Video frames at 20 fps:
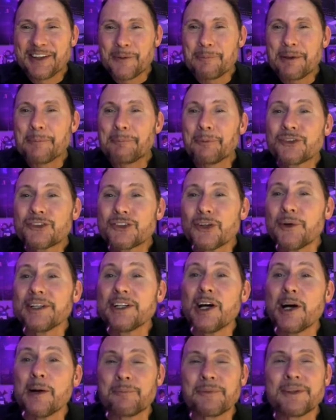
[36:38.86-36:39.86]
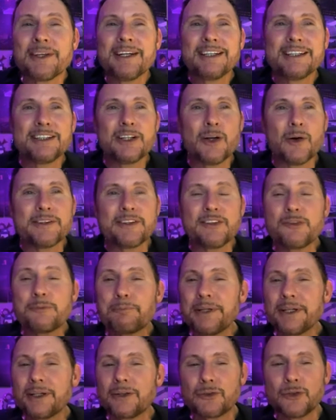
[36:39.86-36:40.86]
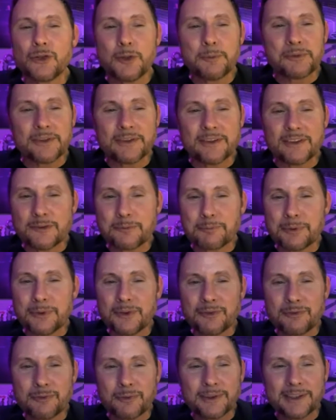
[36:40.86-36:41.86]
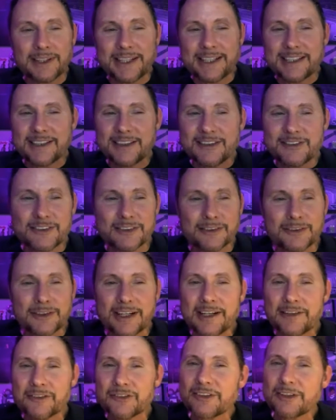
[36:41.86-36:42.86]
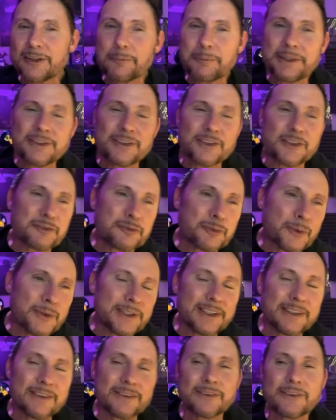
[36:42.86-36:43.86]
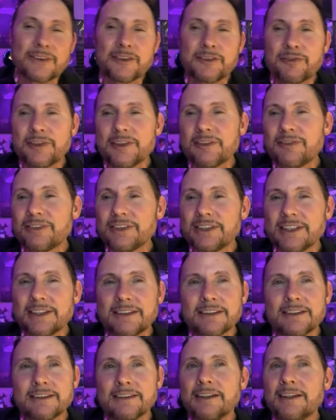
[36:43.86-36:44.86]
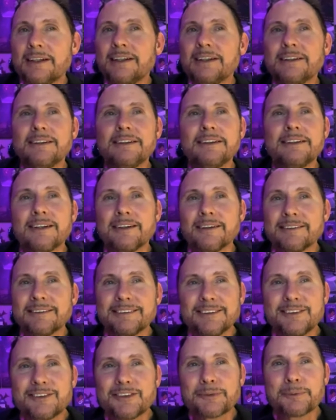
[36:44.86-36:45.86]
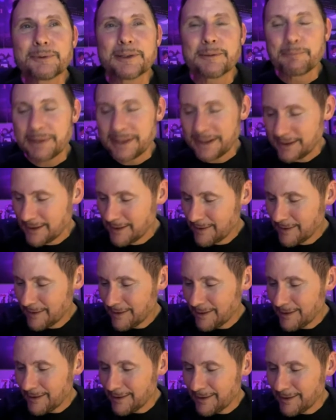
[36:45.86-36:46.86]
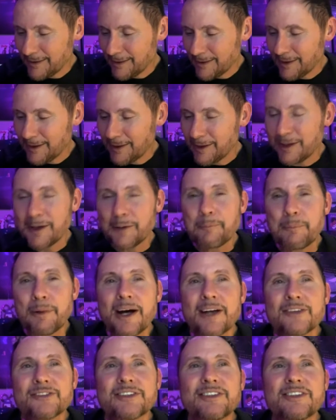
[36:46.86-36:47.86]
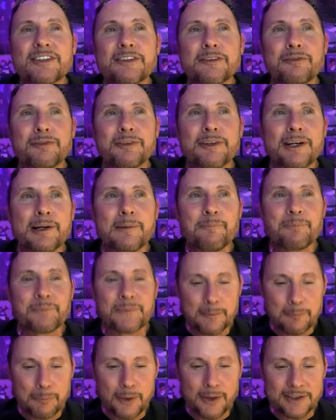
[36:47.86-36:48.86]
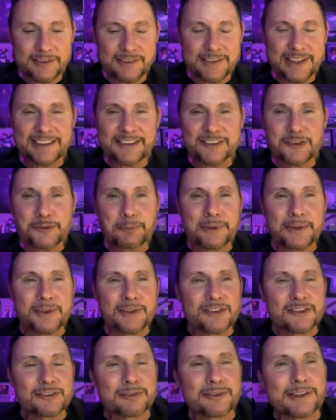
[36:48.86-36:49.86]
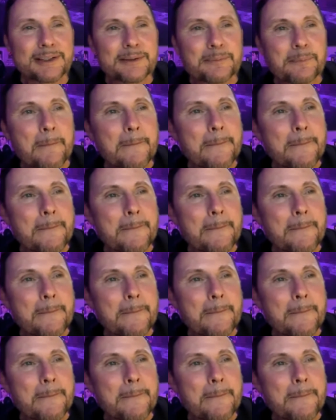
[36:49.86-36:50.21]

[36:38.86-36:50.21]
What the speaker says: People showing up, in these big groups of these beautiful ladies that are celebrating their 40th or their 50th, and you just want to be a positive part of that experience for them.